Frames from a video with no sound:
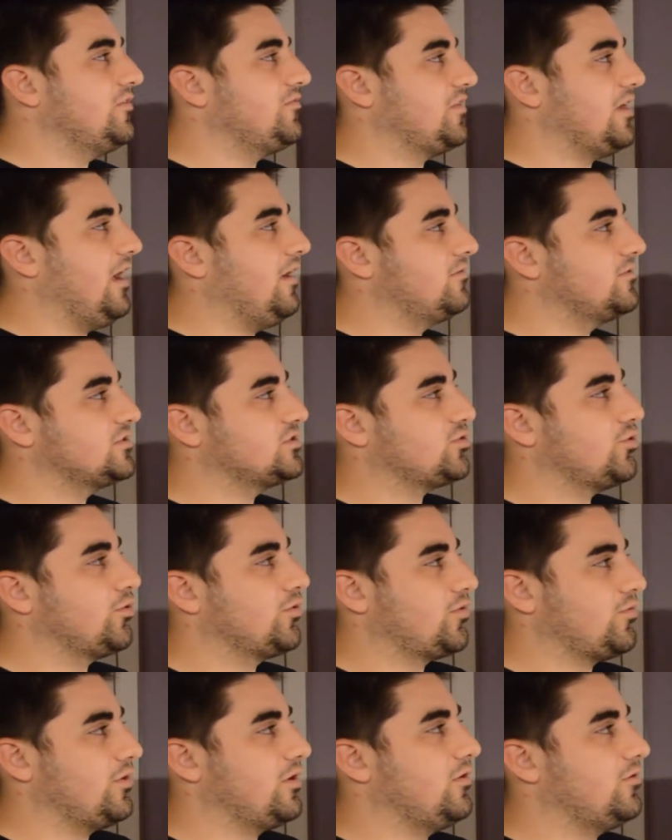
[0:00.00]
if the Islanders score
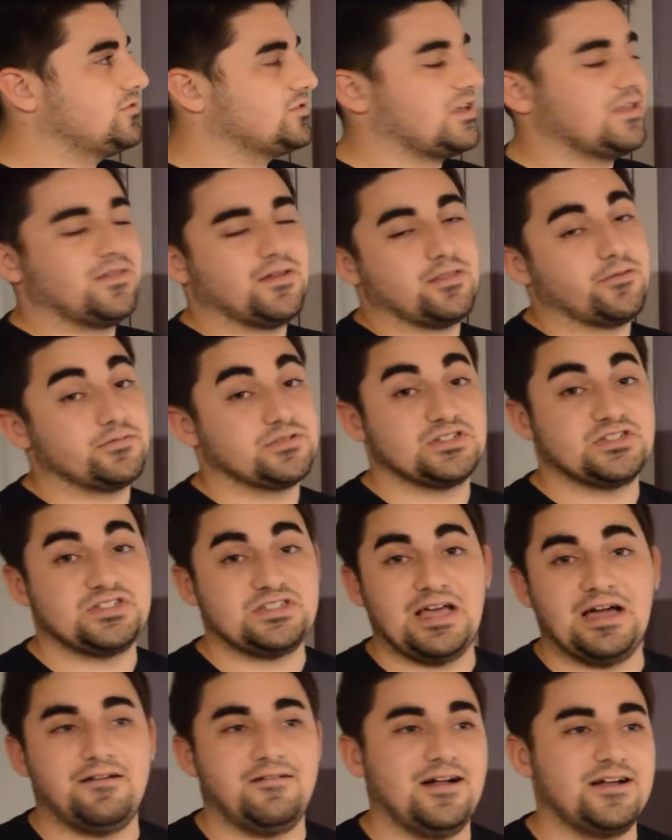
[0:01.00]
3 goals, I think there was a
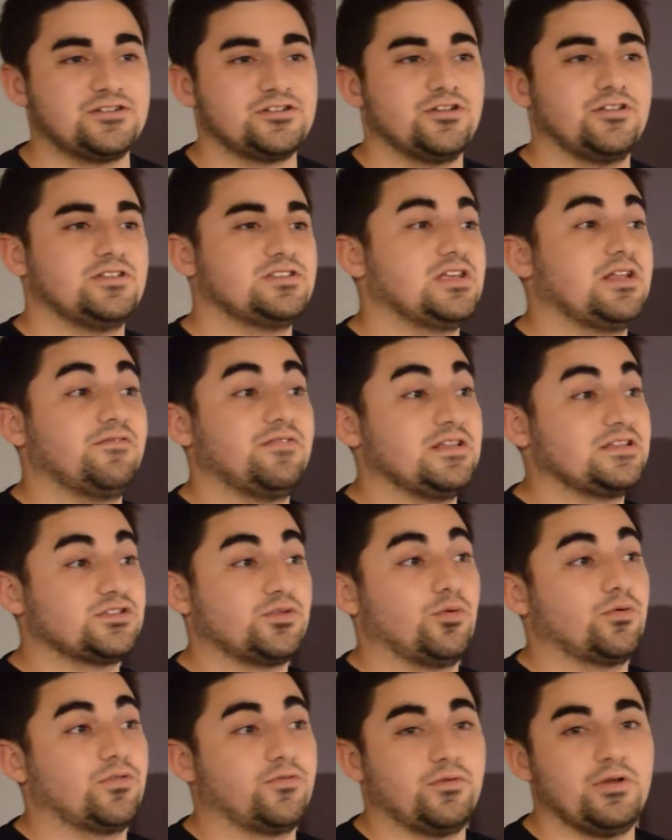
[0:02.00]
stat last year that said if they
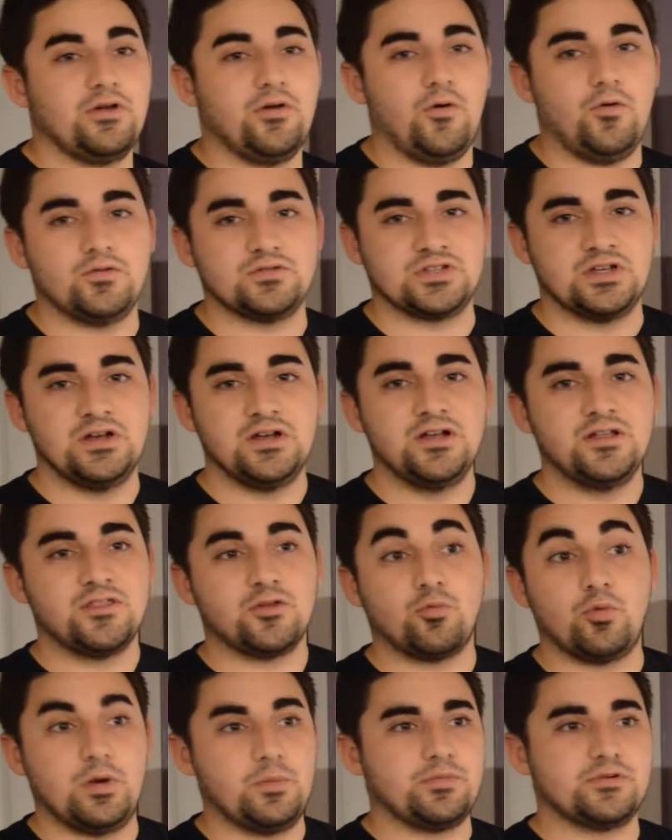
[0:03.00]
score 3 goals,
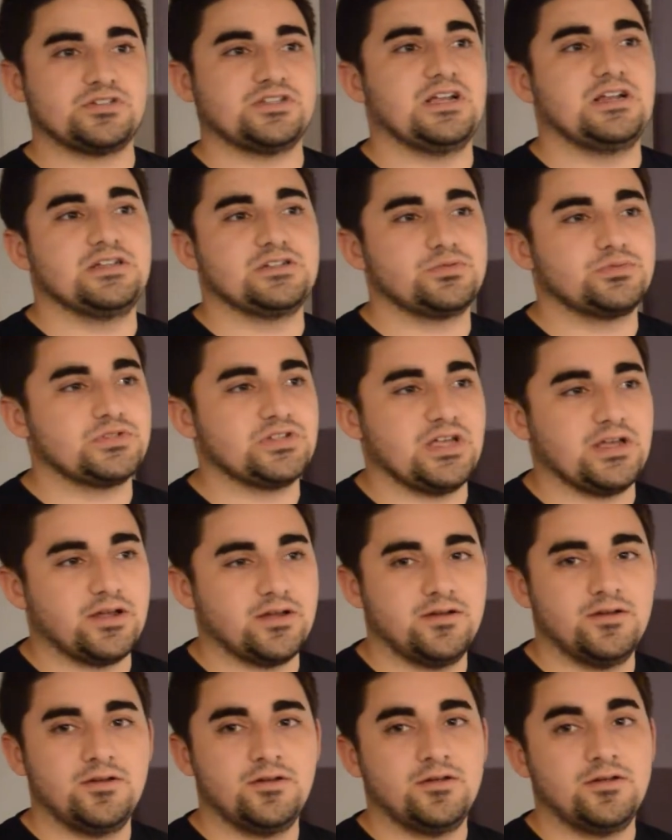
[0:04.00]
their win percentage was like,
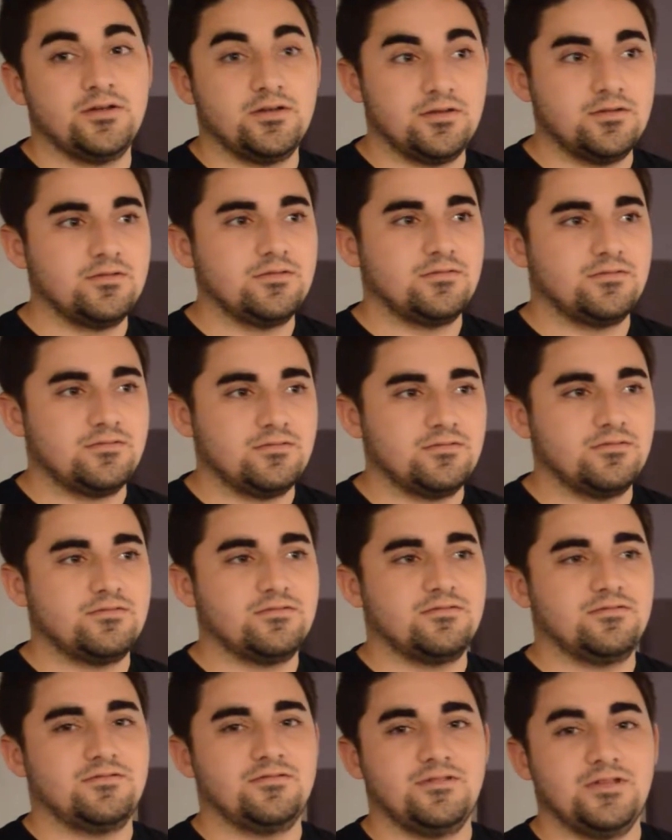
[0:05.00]

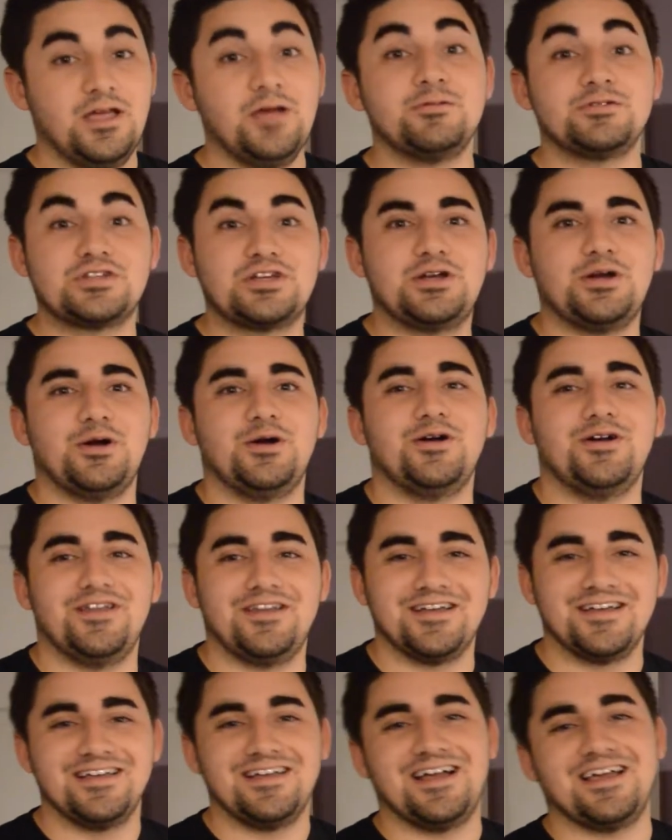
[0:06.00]
it was
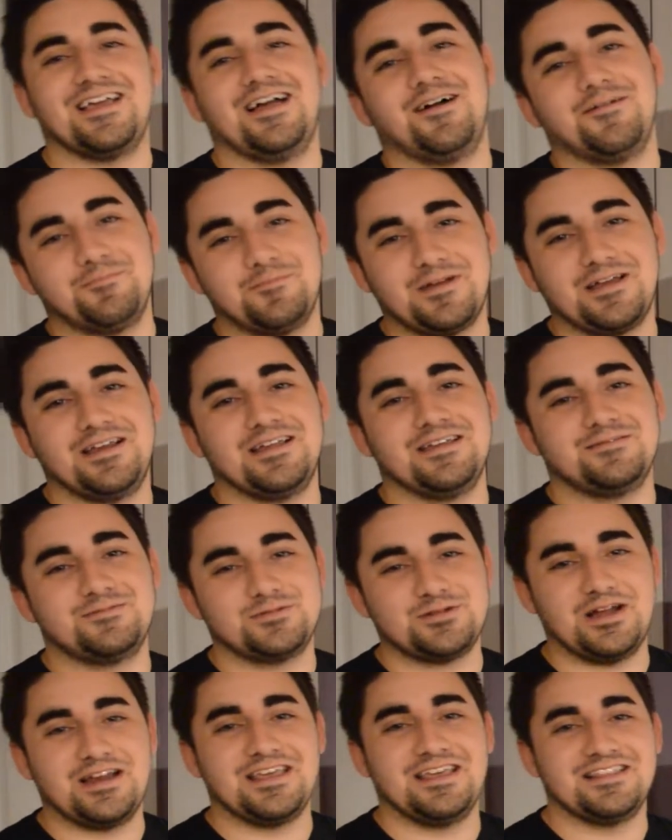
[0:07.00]
good. I'm going to
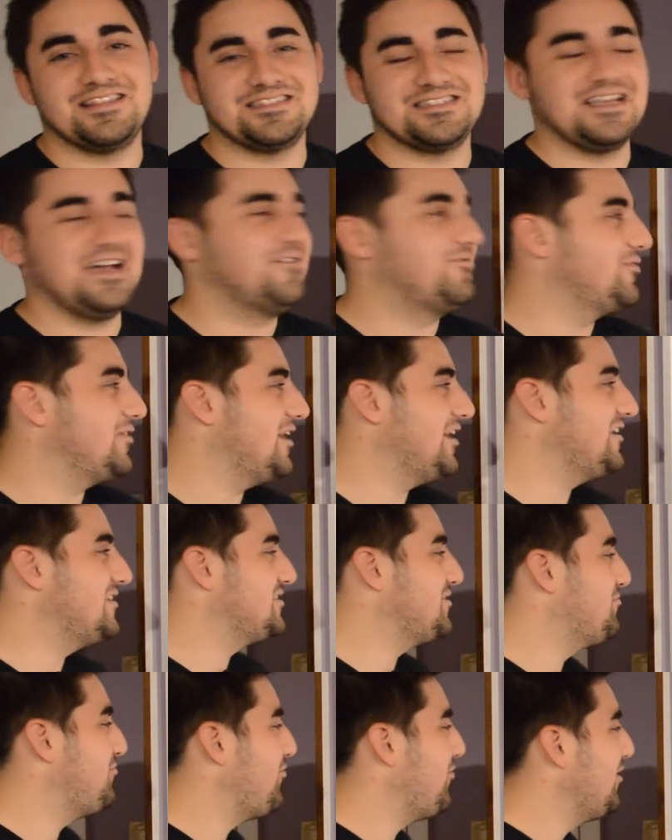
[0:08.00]
try to get the stat for that at
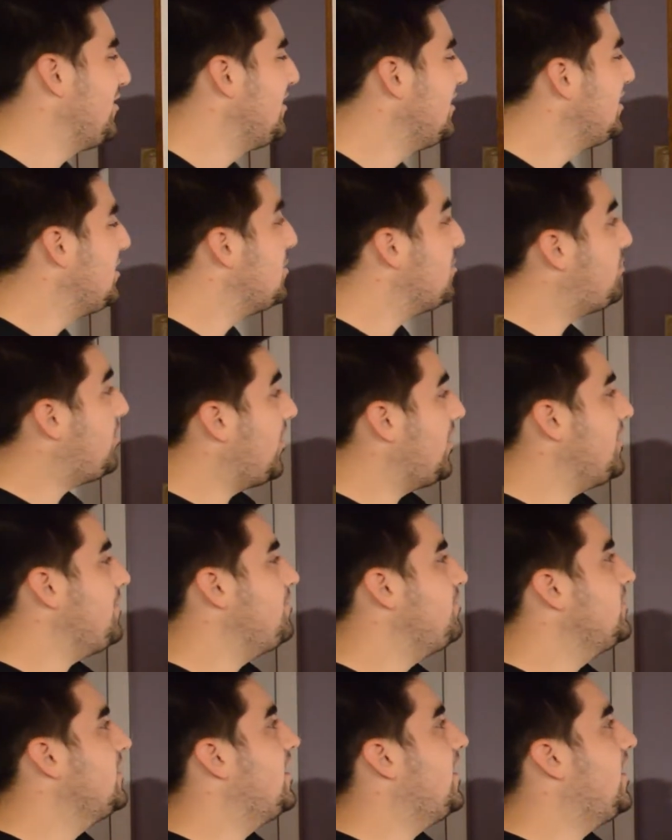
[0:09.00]
some point. But